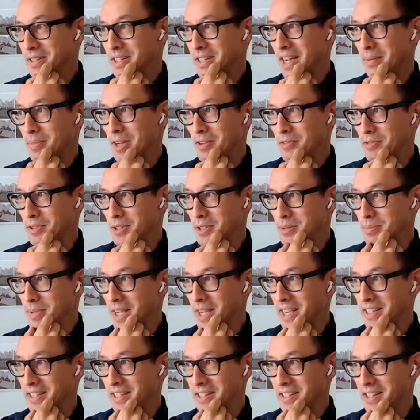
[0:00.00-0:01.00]
got my first
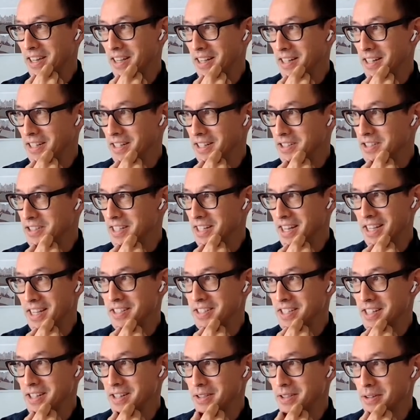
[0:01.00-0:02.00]
Mac in college, an
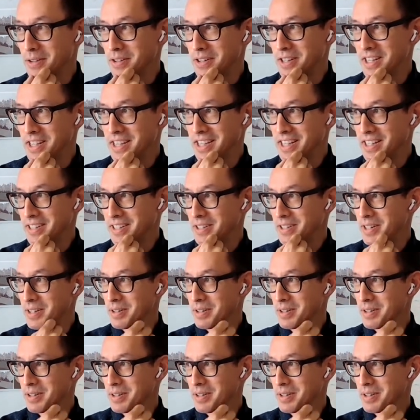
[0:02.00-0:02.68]
SE30,